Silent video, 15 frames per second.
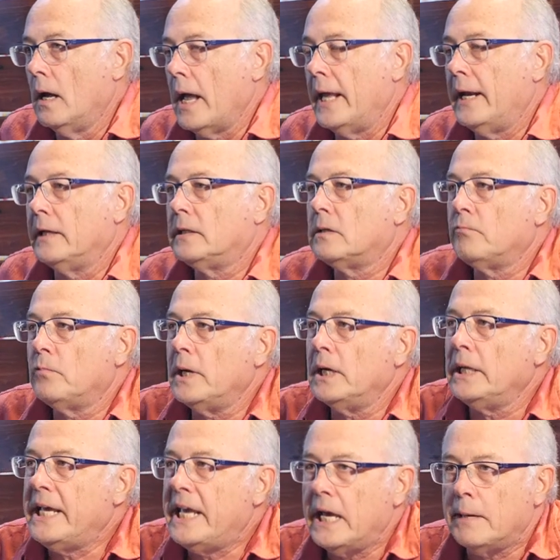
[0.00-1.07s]
and it
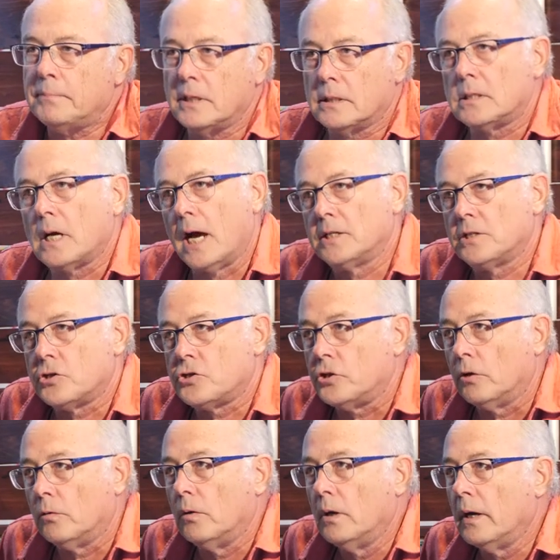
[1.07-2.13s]
really hypnotizes
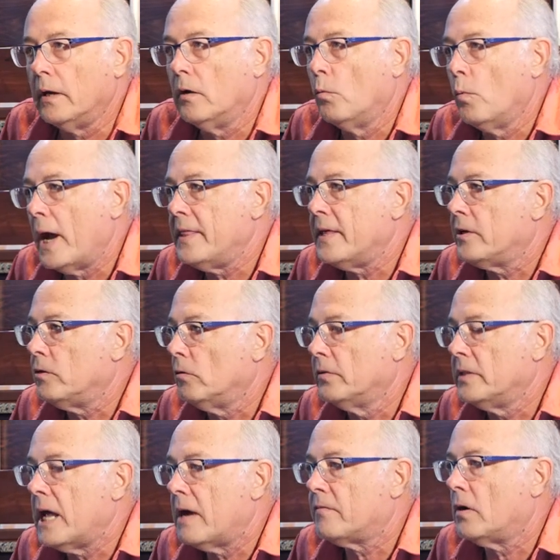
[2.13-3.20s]
you in a way that you'll
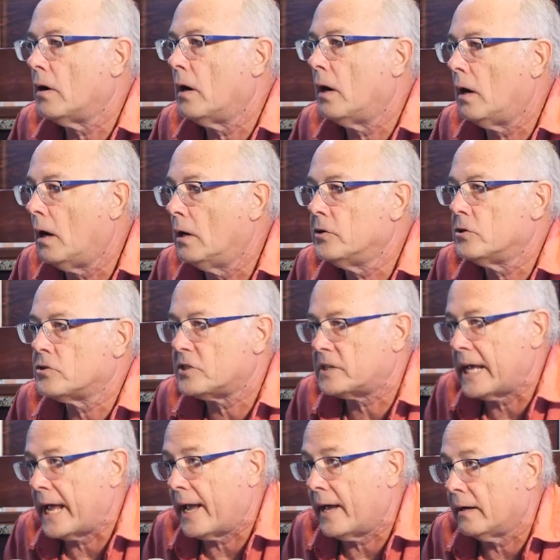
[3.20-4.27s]
never
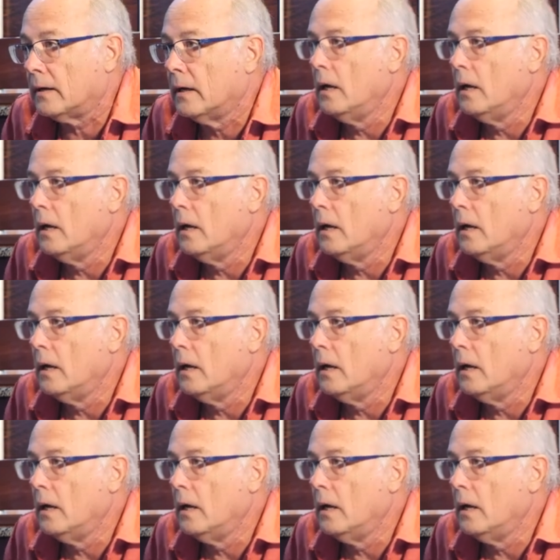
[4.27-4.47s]
understand.